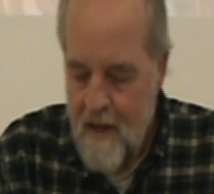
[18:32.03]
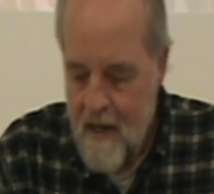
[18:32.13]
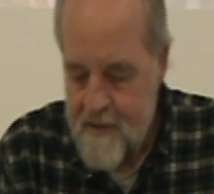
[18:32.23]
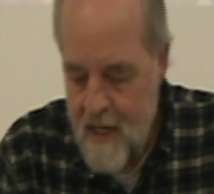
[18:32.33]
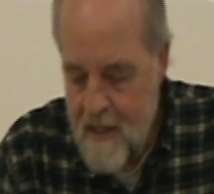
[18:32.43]

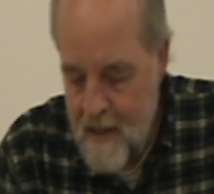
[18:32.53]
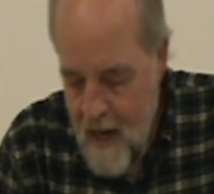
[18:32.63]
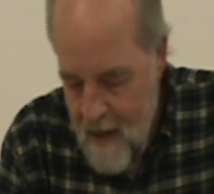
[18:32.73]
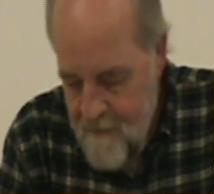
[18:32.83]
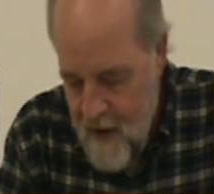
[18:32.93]
It's thanking
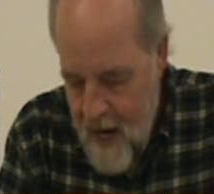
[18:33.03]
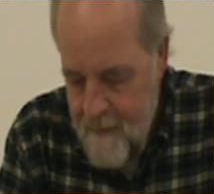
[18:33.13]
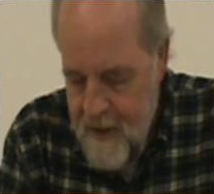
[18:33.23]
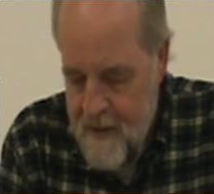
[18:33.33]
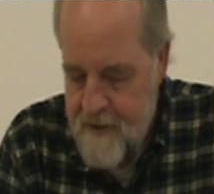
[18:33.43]
God for
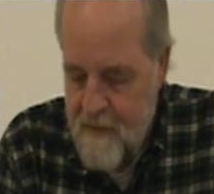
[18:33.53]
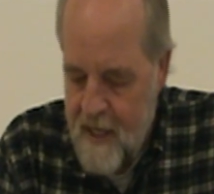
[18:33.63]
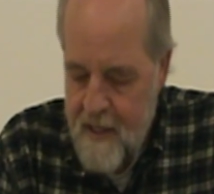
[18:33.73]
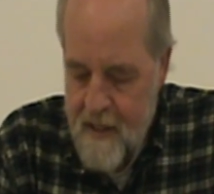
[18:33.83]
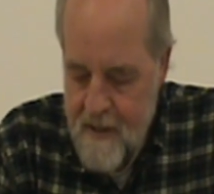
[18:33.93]
happiness
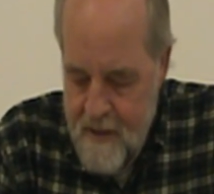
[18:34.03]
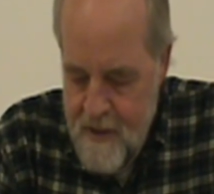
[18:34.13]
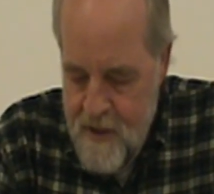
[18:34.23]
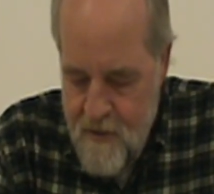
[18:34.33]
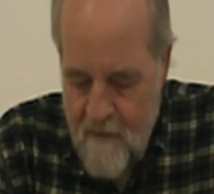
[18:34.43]
by
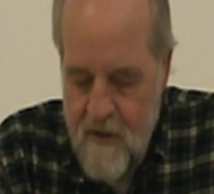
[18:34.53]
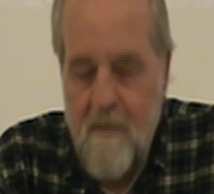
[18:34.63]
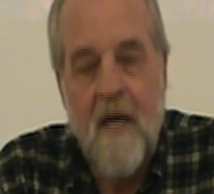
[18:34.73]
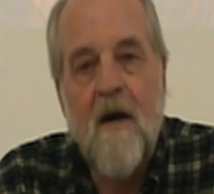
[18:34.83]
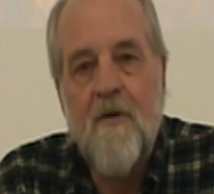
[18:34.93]
striving to
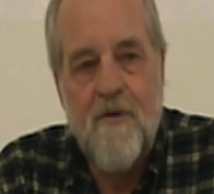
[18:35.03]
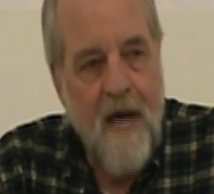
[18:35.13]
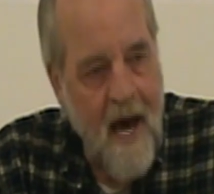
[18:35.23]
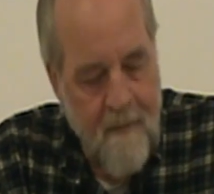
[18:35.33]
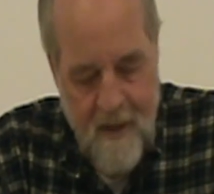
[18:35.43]
make others
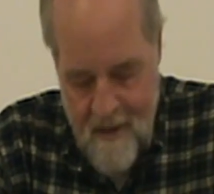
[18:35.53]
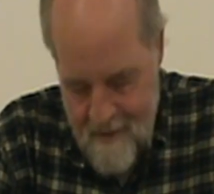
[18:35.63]
happy.